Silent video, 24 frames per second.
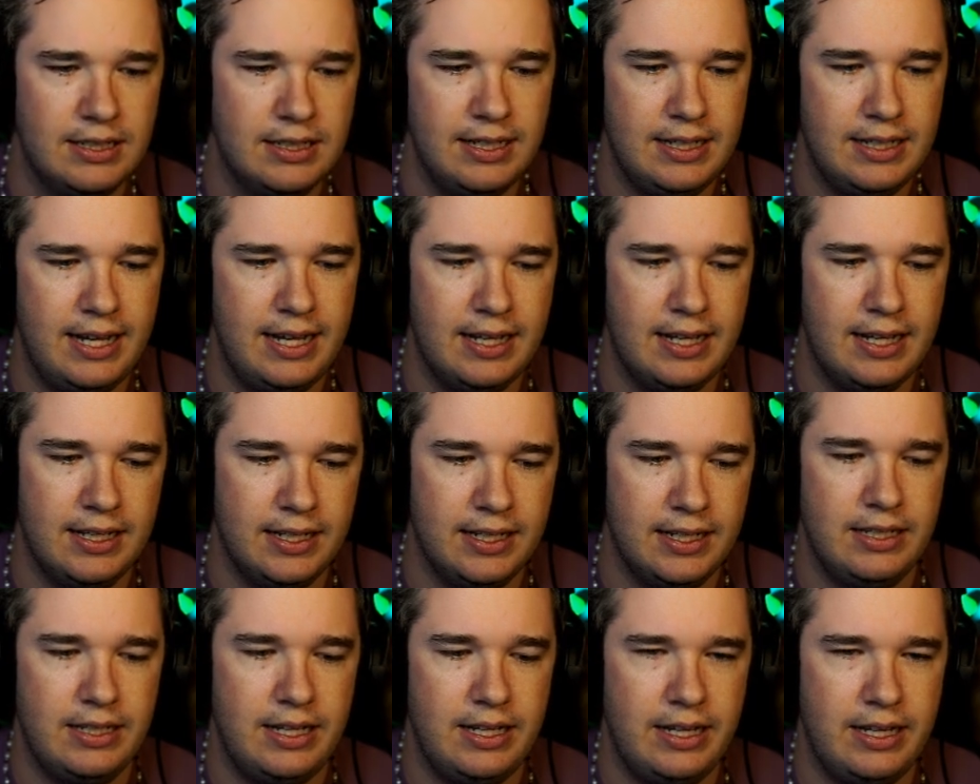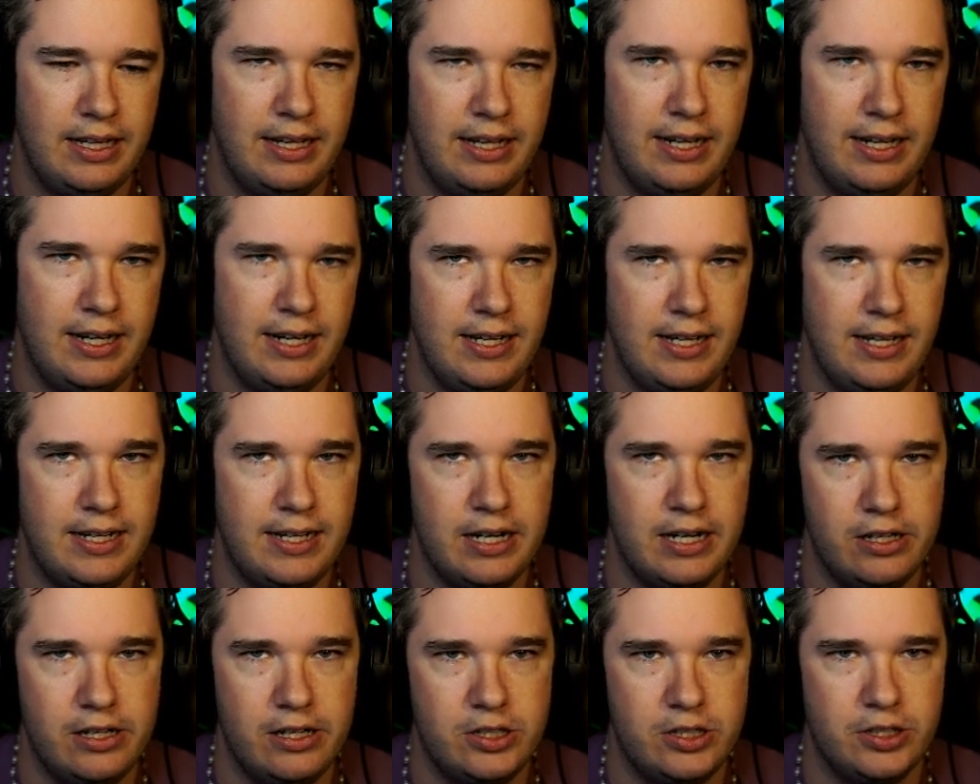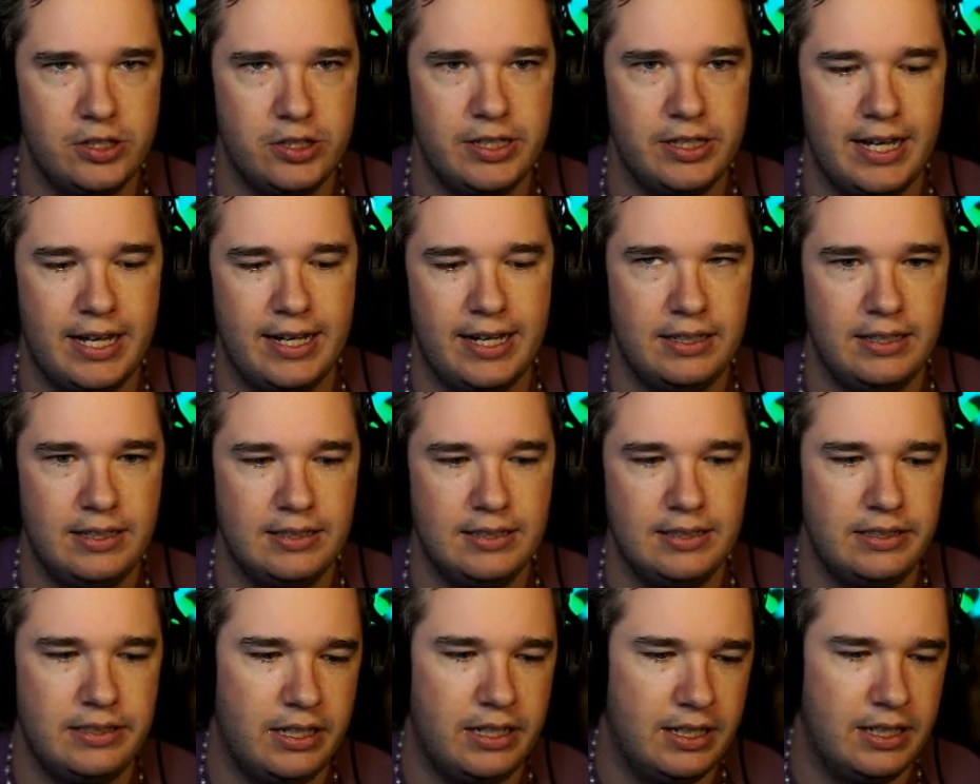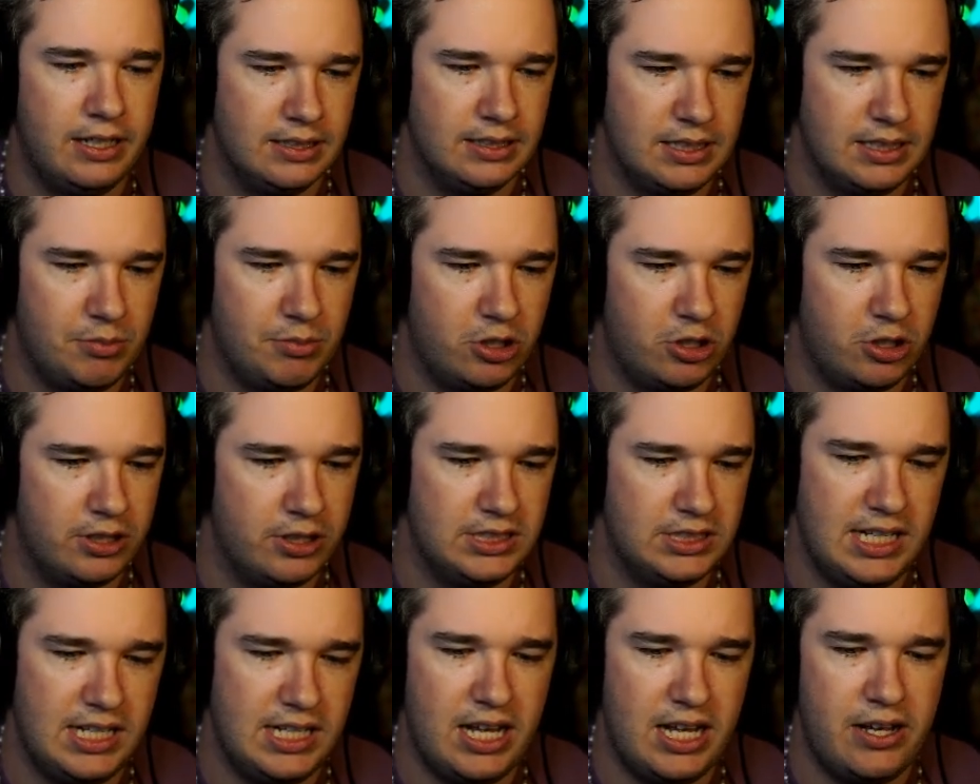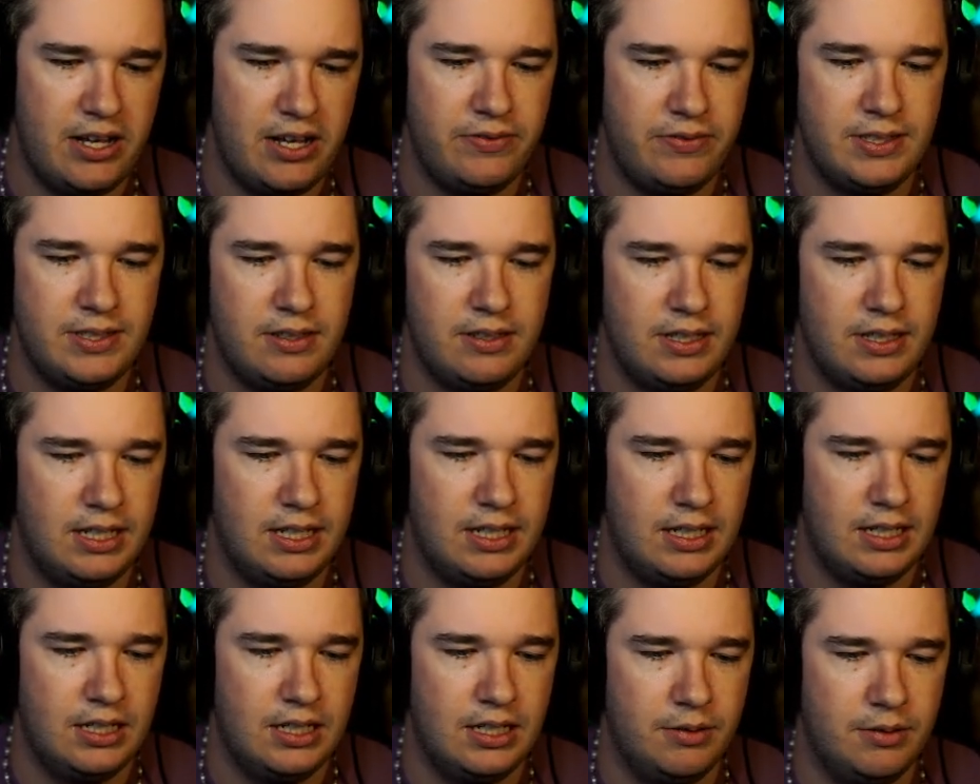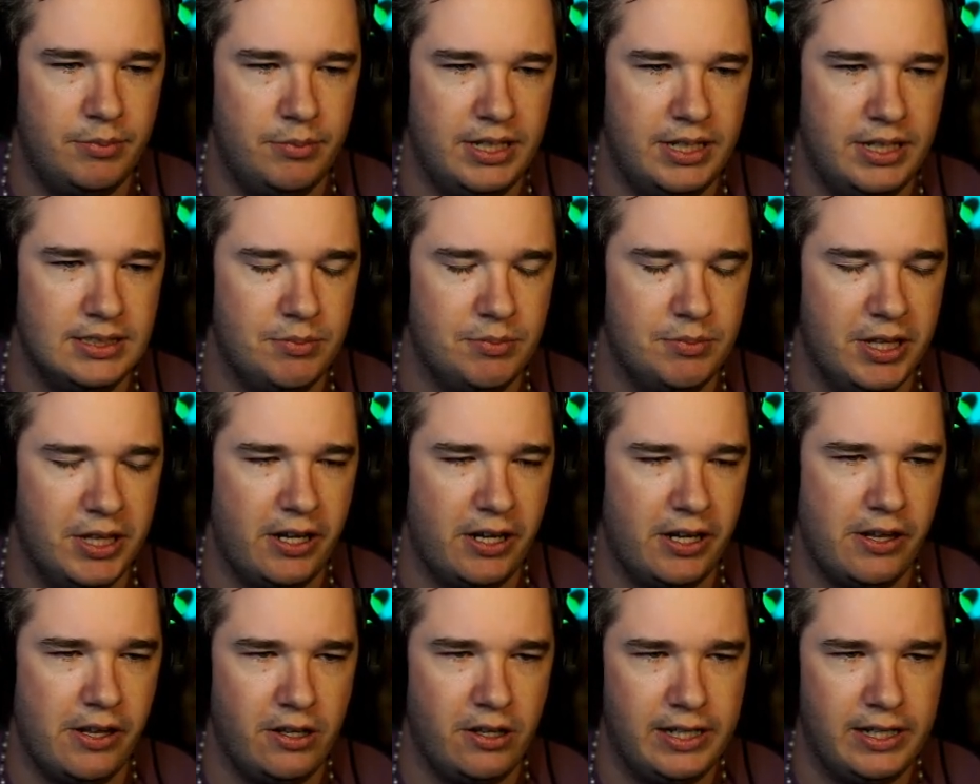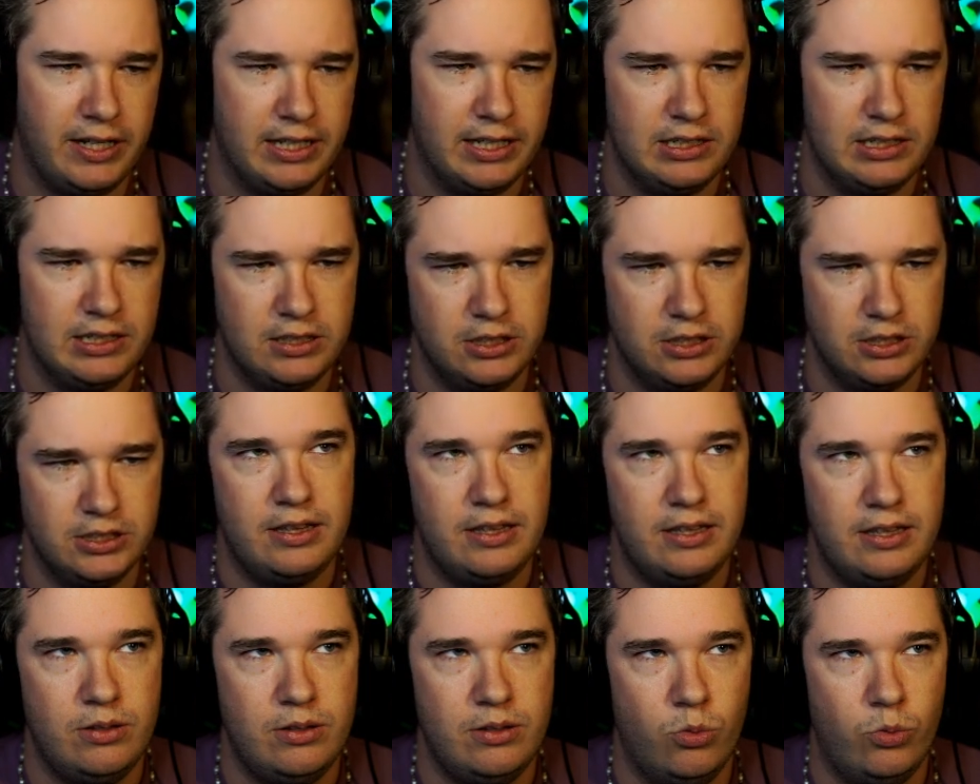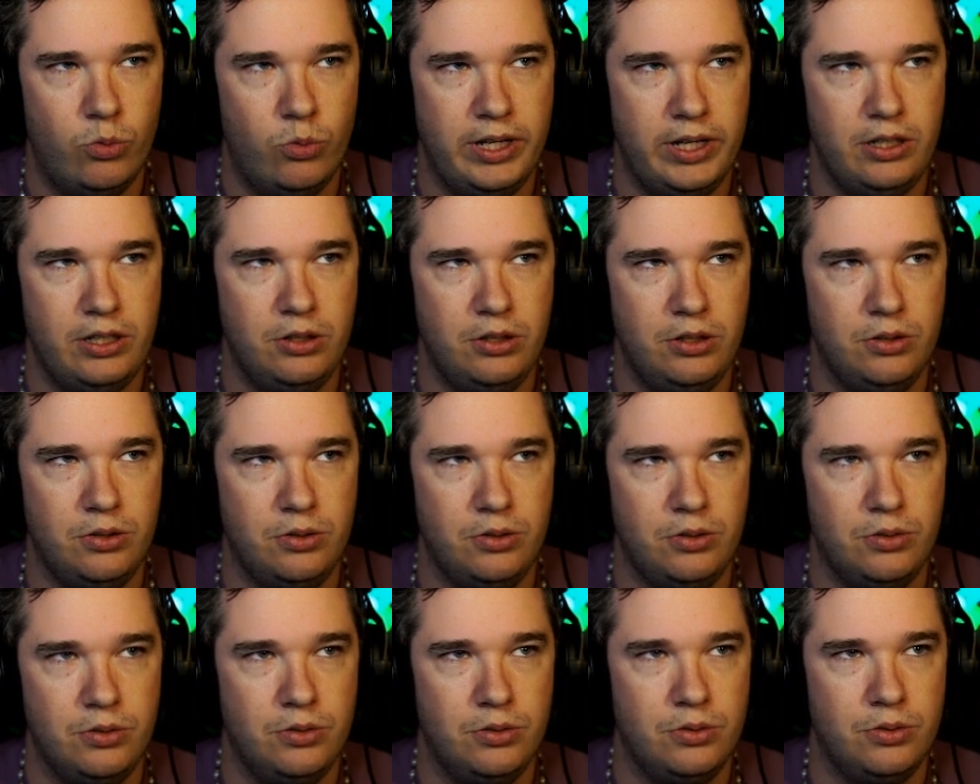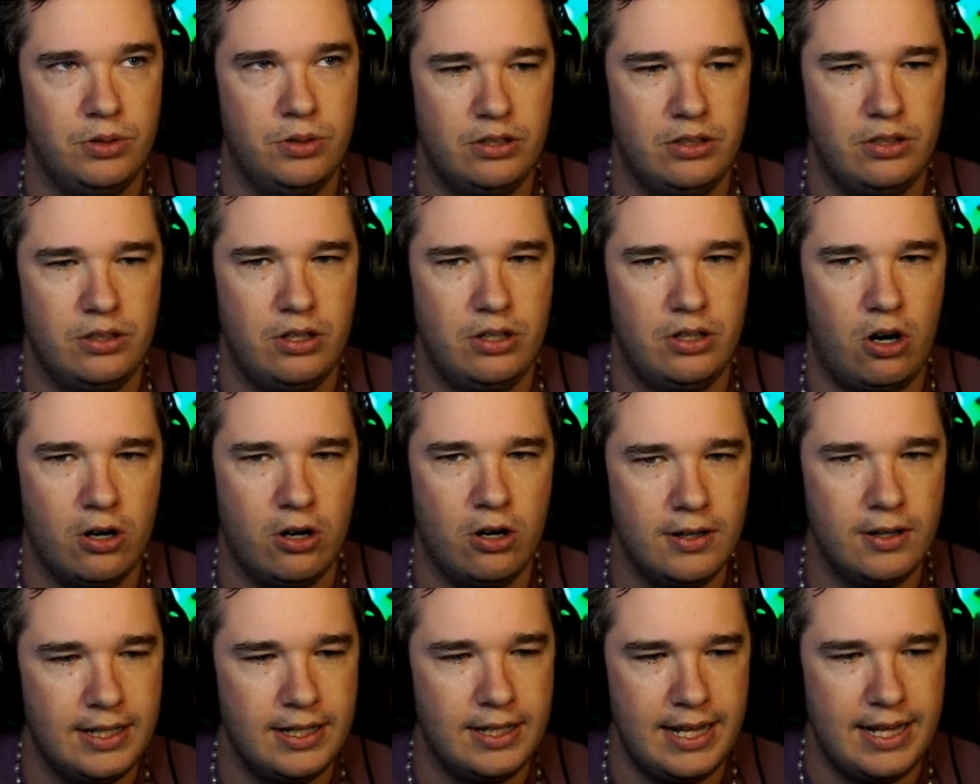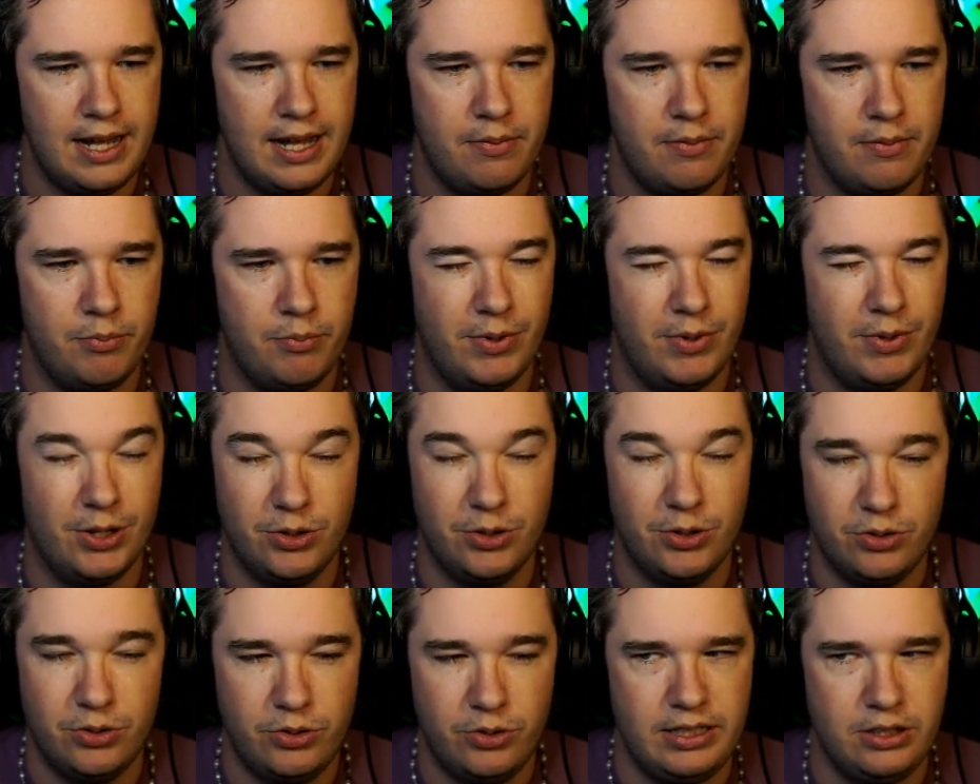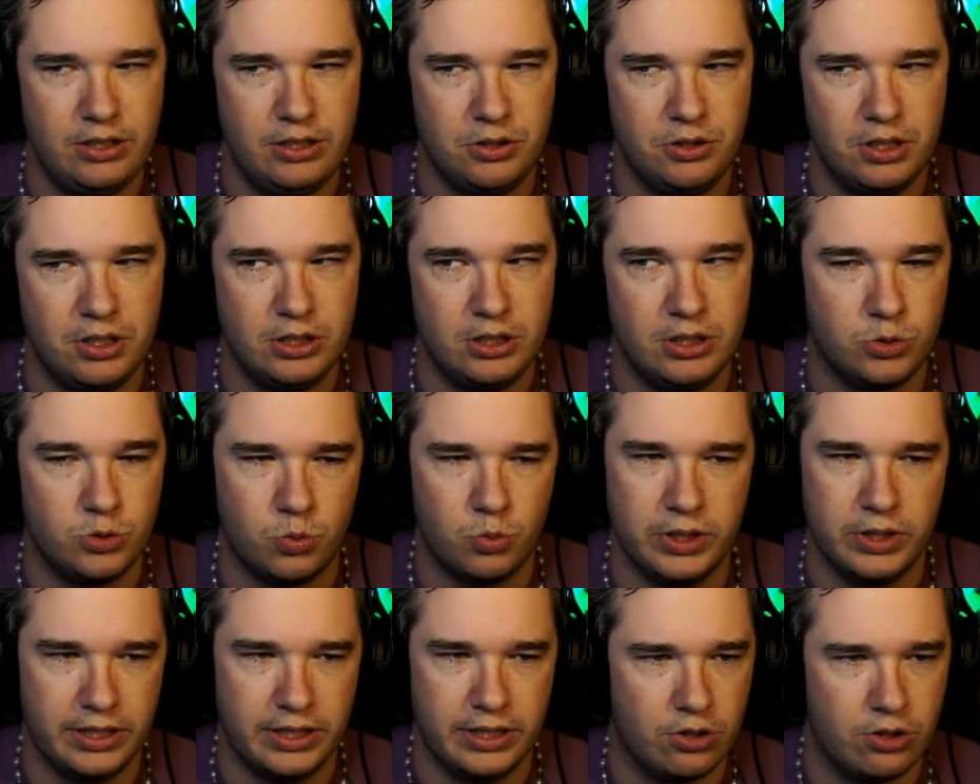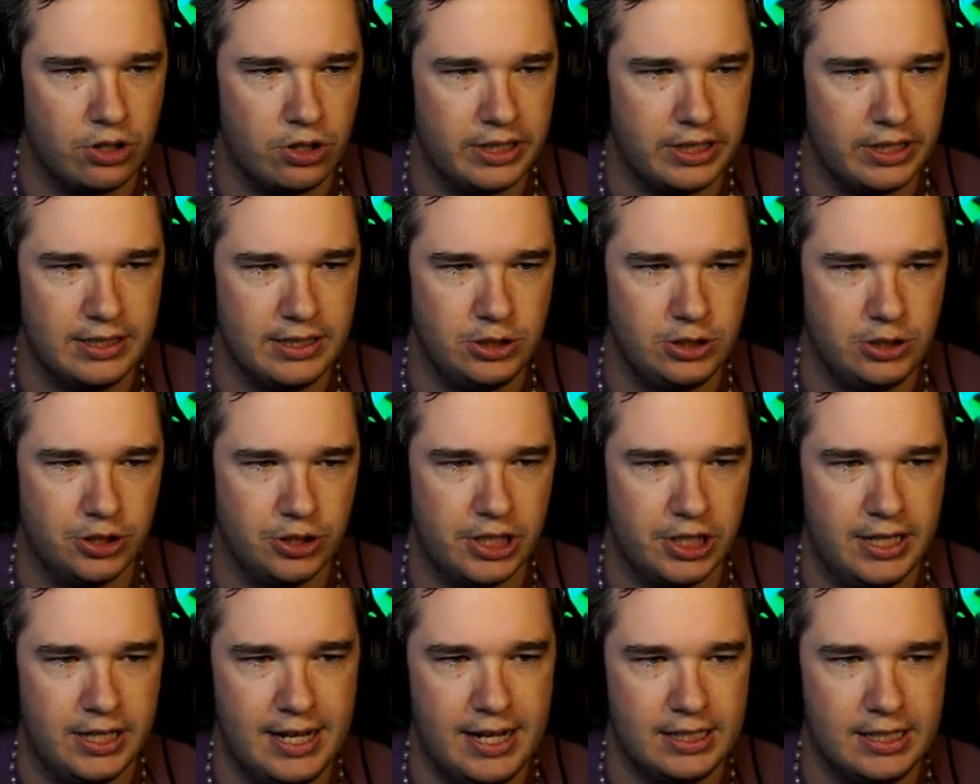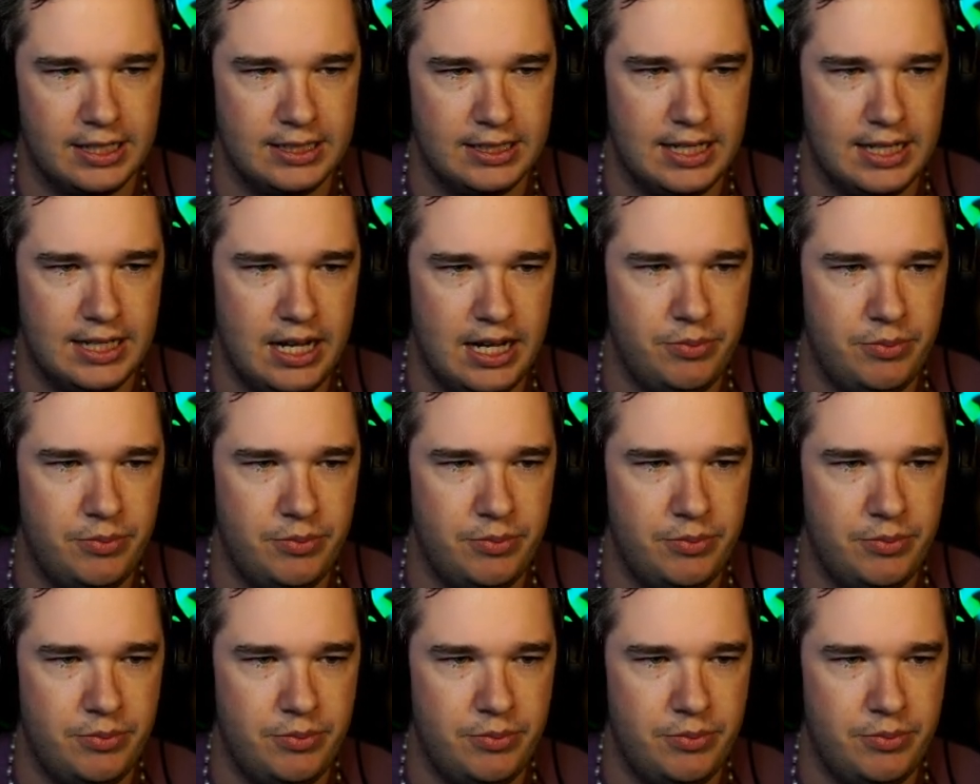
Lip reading: And any character that similar to Zeph and some of the other characters, when you are in that mode, it's really hard to get your gun out in time.